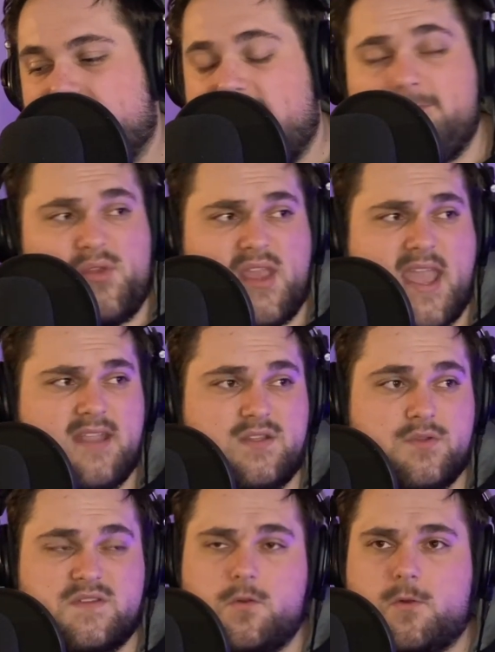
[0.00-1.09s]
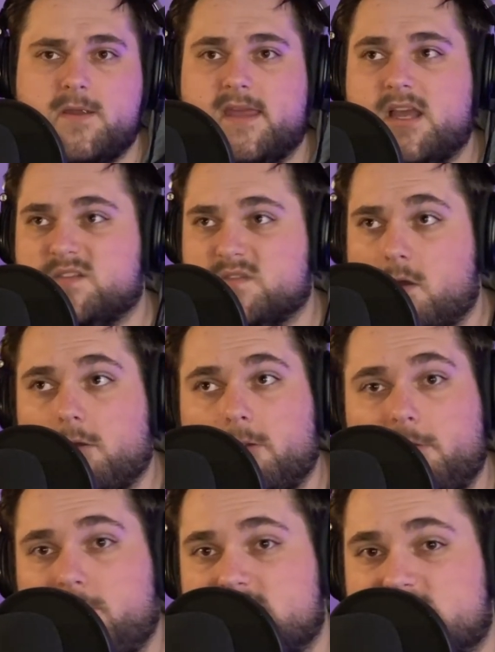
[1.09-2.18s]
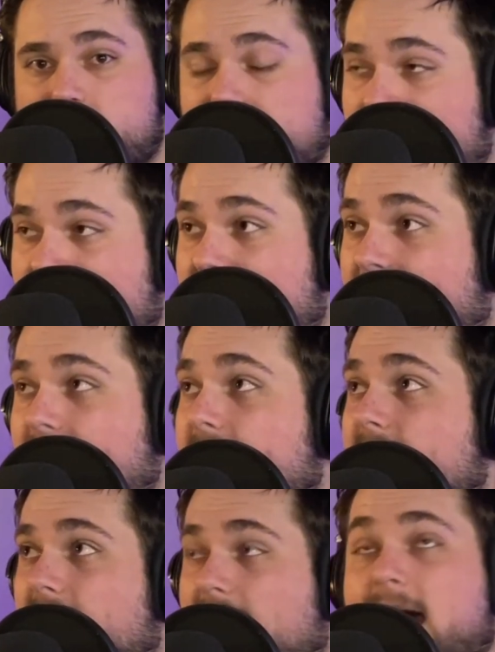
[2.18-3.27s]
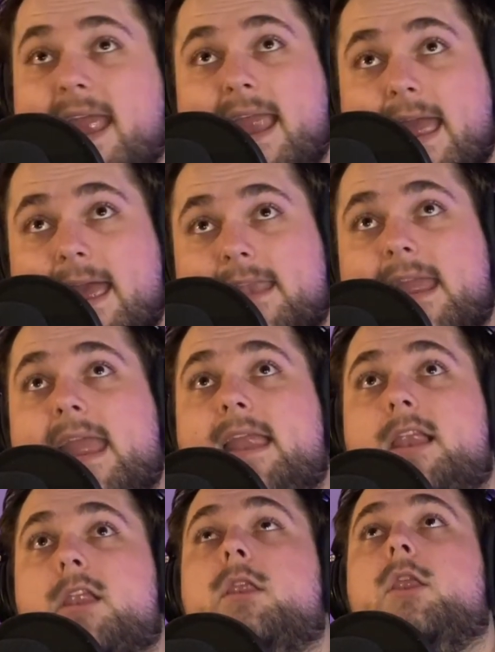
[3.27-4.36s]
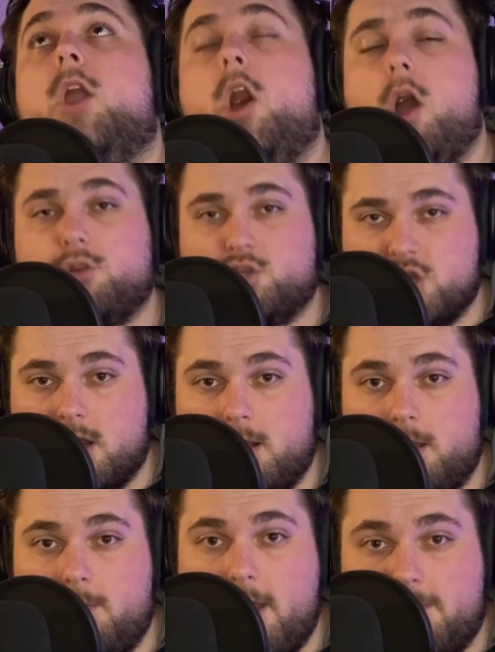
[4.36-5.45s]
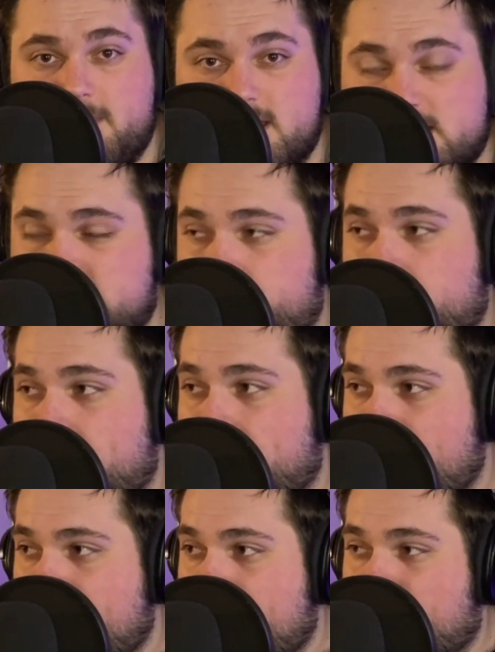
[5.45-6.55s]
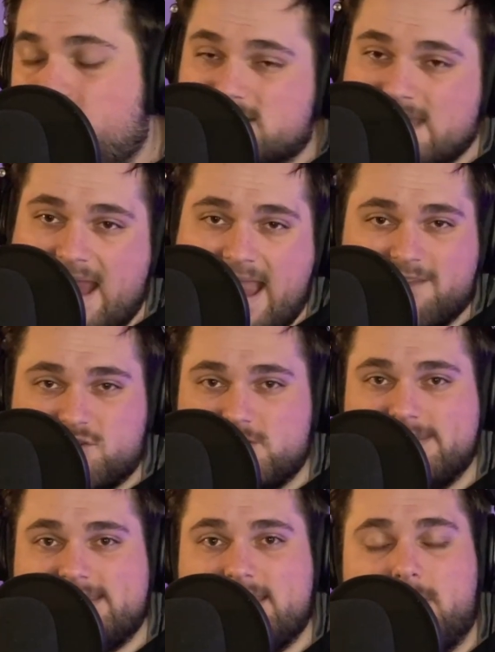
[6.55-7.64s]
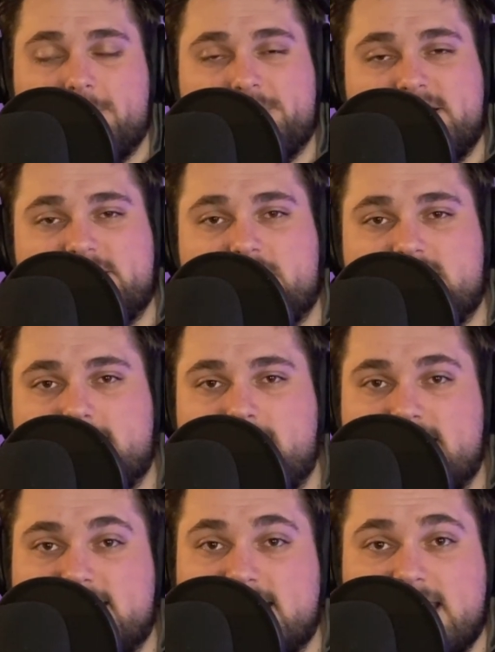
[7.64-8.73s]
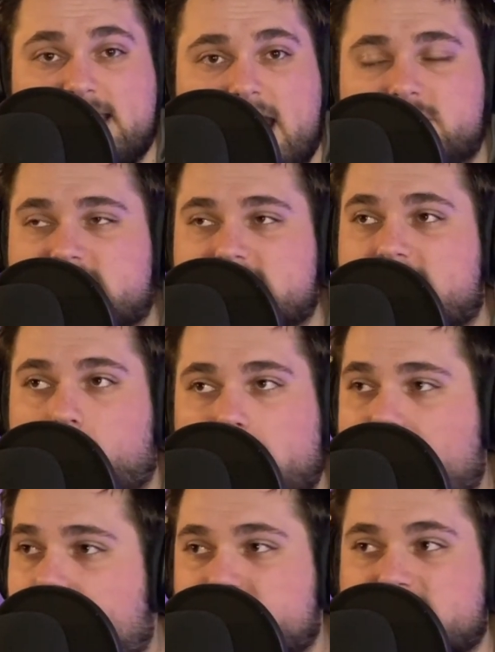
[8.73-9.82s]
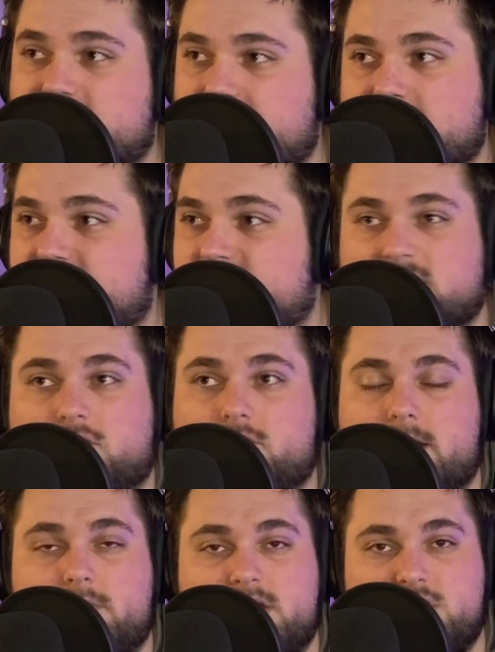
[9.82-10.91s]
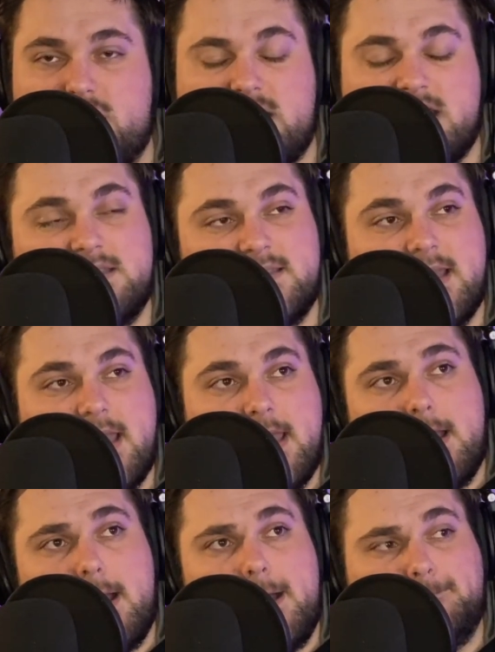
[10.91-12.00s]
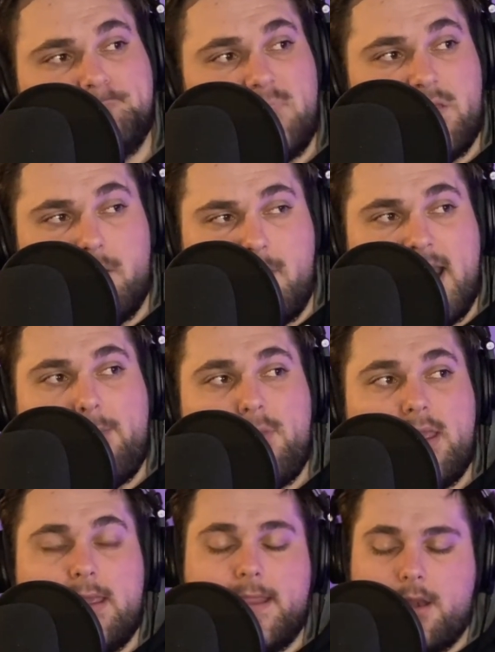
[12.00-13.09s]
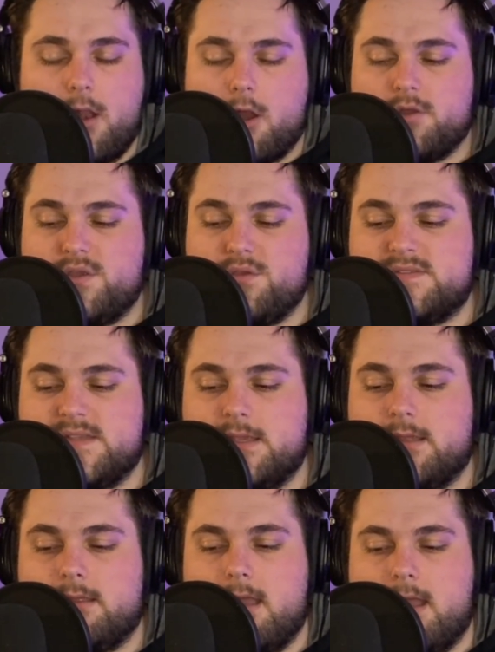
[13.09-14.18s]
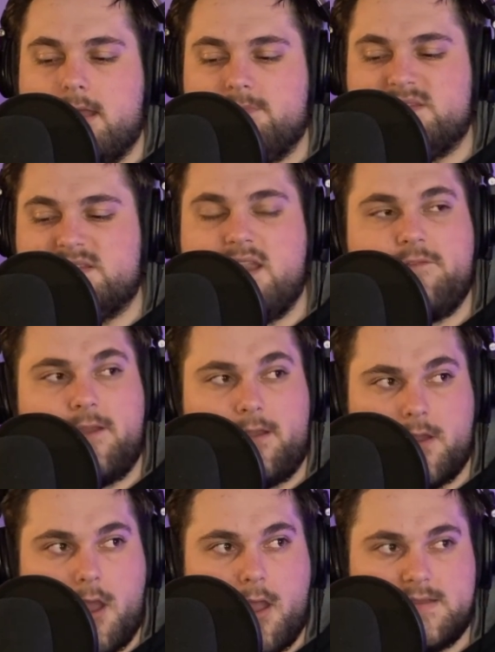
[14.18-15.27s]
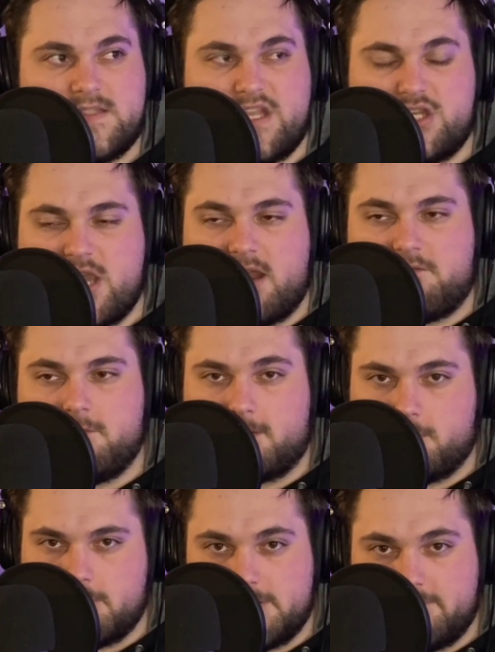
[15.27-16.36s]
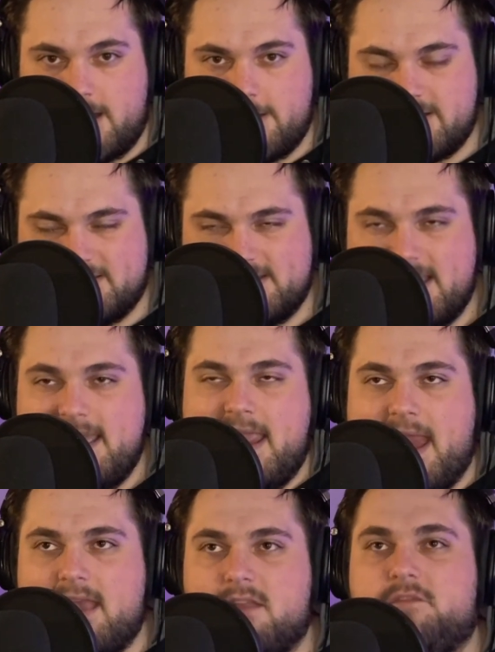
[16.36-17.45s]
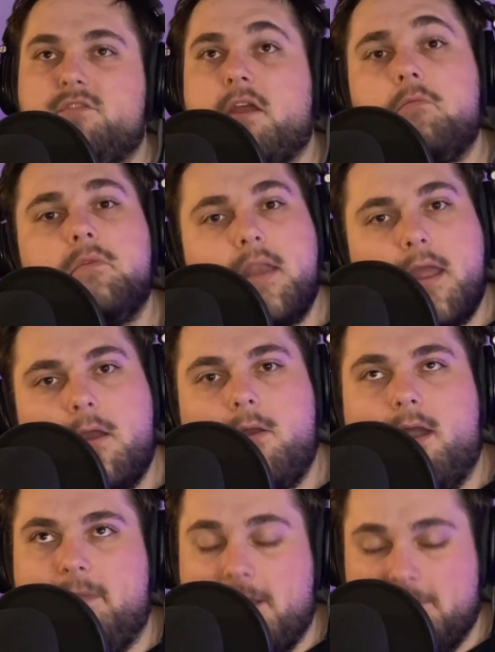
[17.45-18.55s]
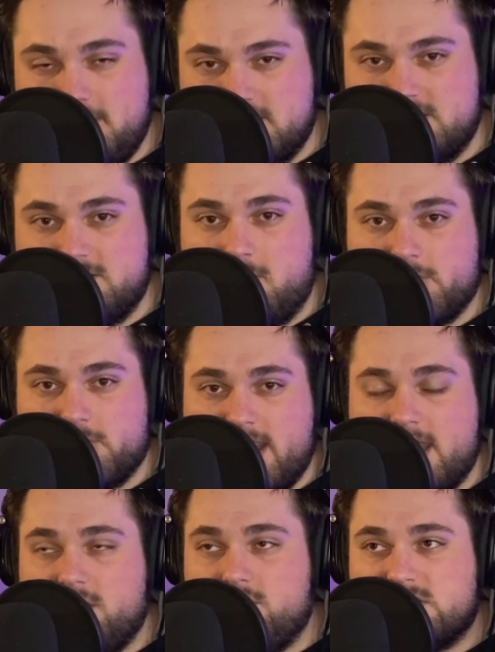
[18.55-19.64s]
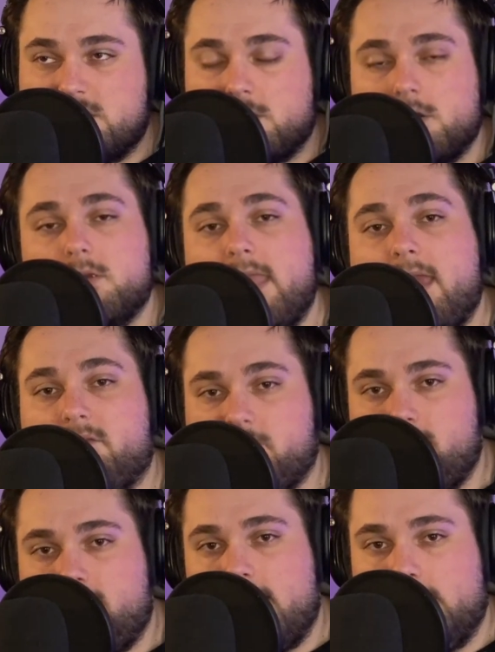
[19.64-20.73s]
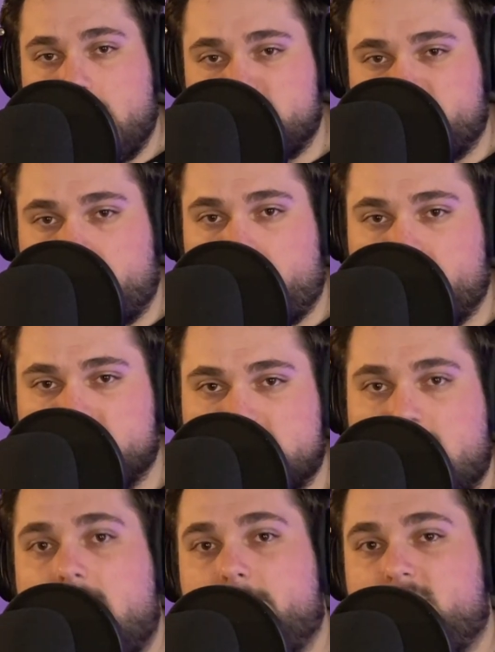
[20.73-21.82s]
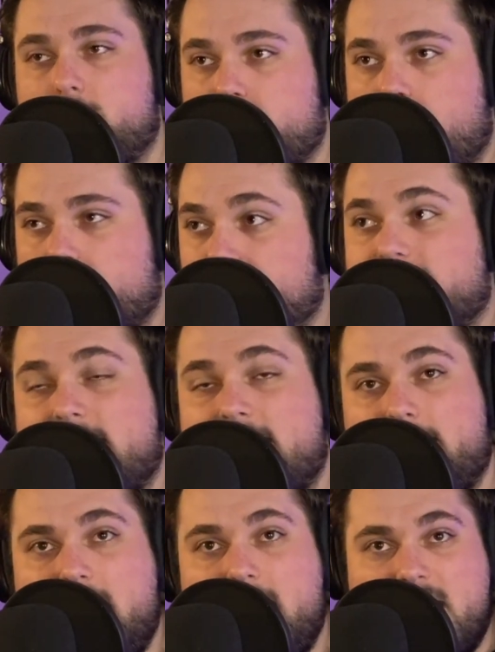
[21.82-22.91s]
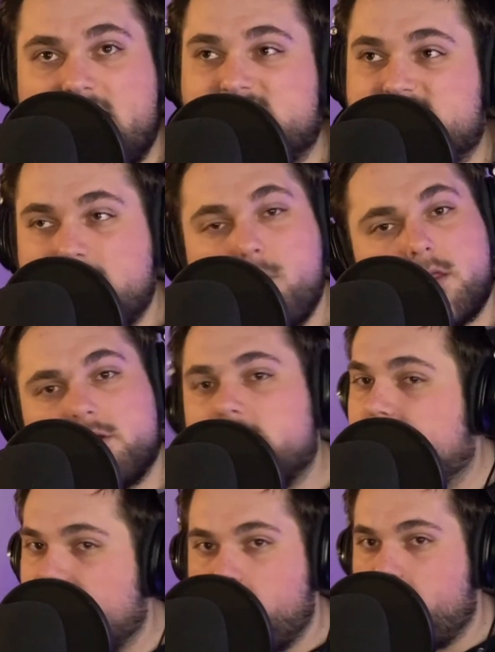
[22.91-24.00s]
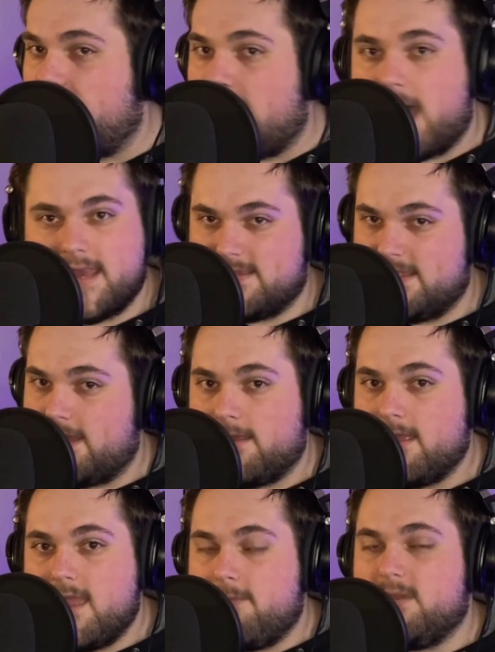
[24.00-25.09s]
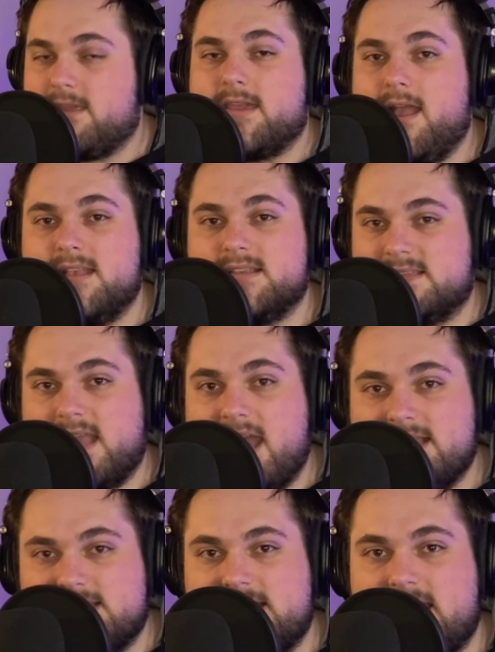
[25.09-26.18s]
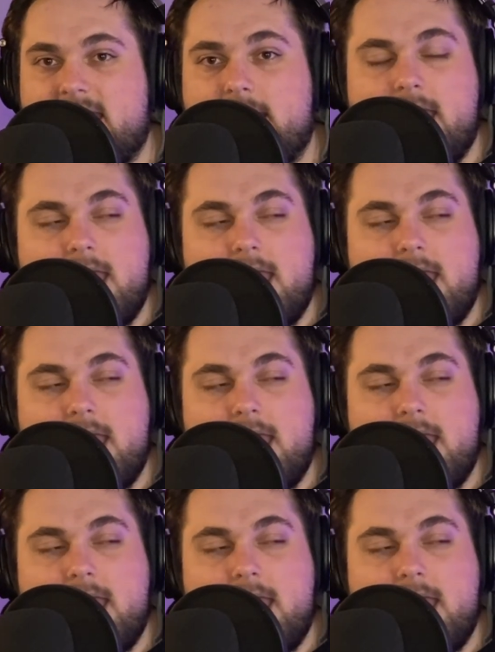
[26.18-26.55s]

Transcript: NBA, to a story that I saw earlier this week, and I had a long chuckle about this, but once I actually did my research and my digging, I was like, wow, this is incredibly genius. The Miami Heat are using sniffing dogs to check for the coronavirus. And if you don't know about this story and you just heard that from my lips for the first time, you probably had a similar giggle that I did, because I said,